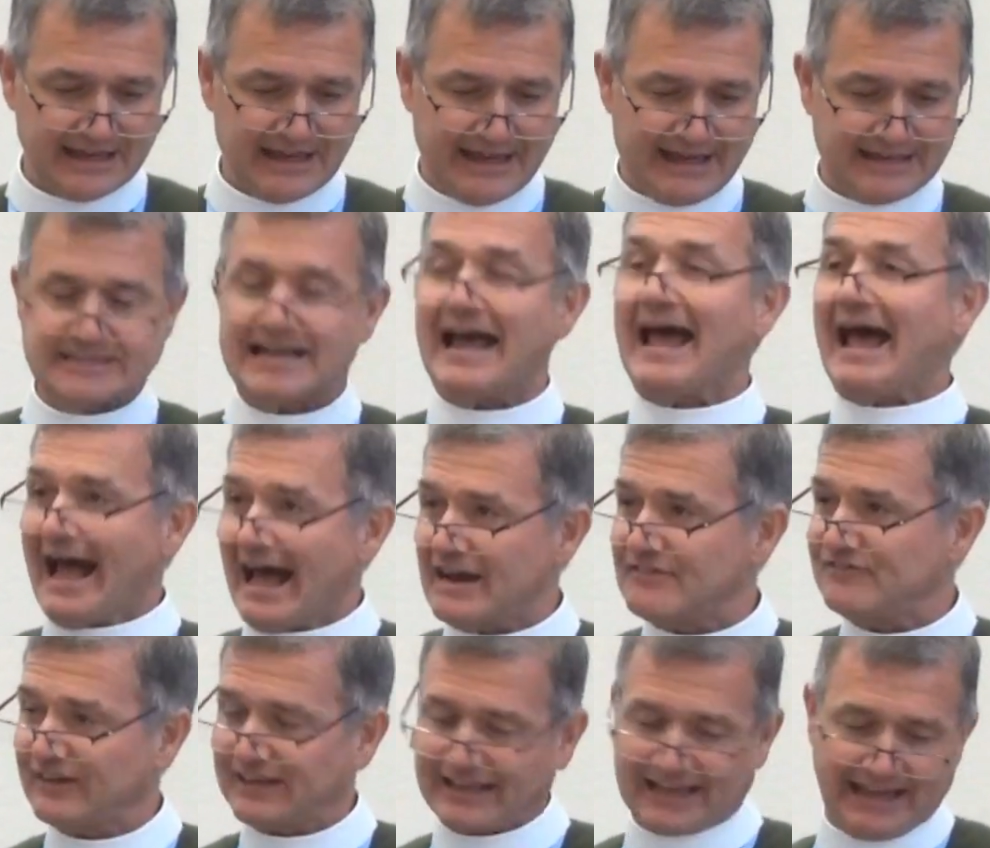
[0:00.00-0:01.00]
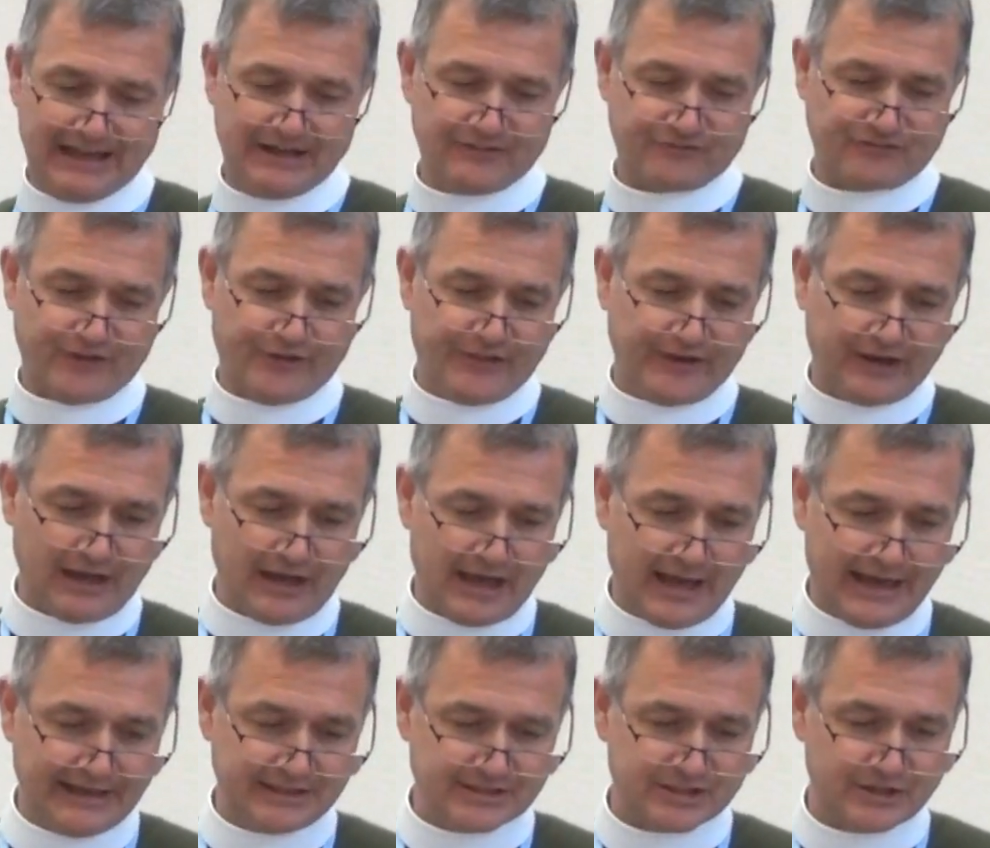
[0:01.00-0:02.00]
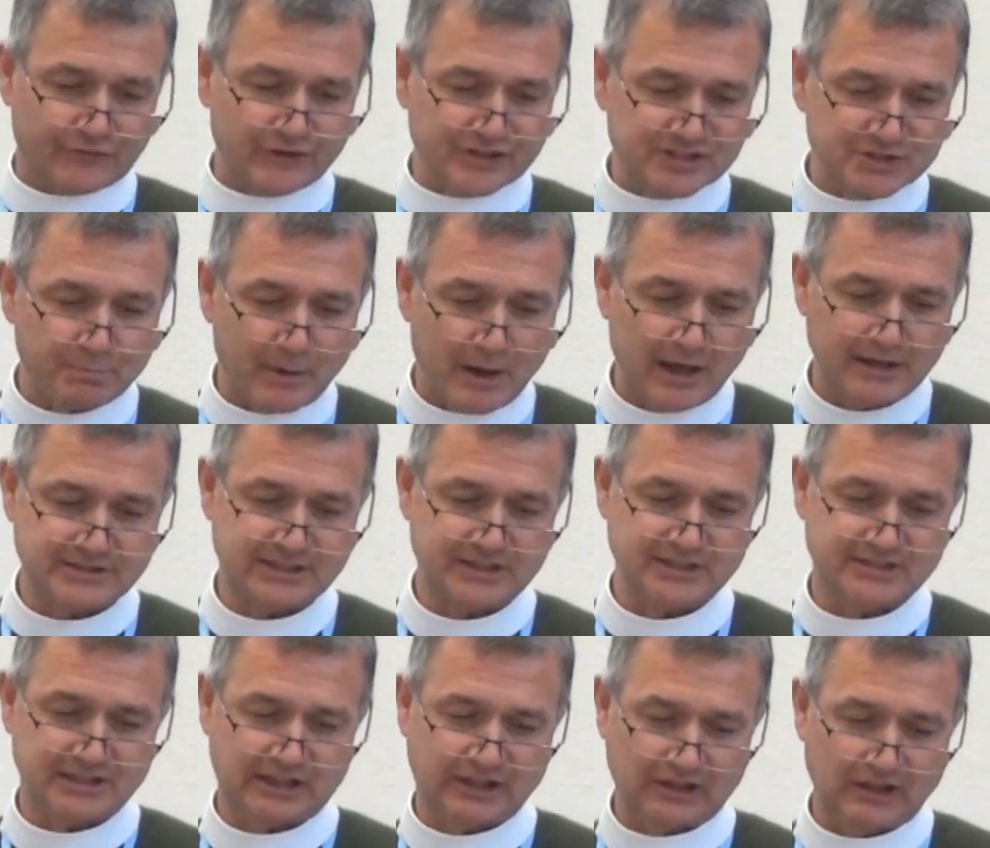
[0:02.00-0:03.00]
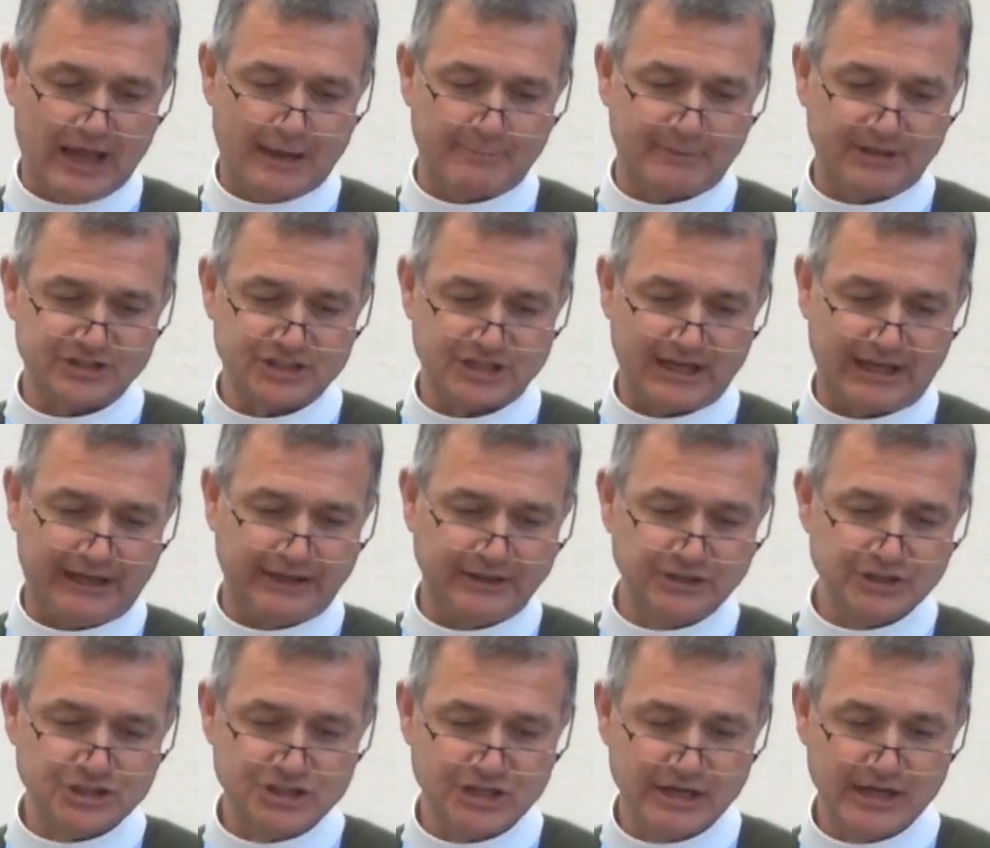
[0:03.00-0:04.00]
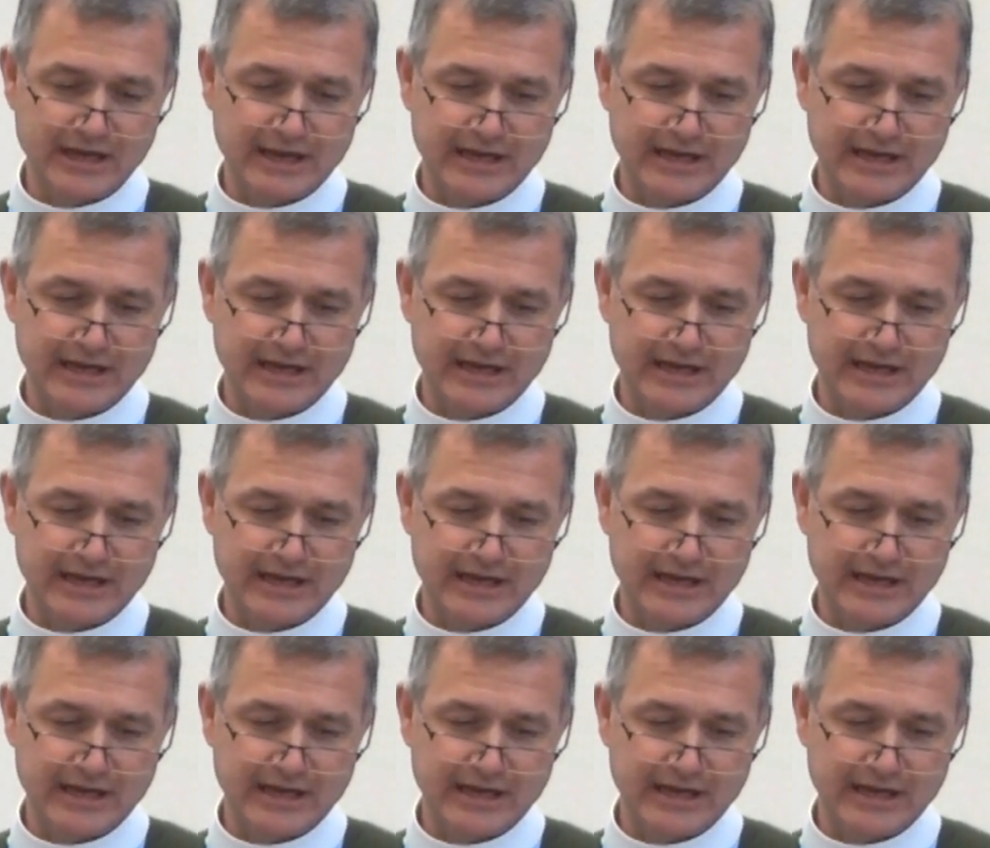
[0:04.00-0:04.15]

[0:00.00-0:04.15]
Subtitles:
and to advocate for the kinds of responses to climate change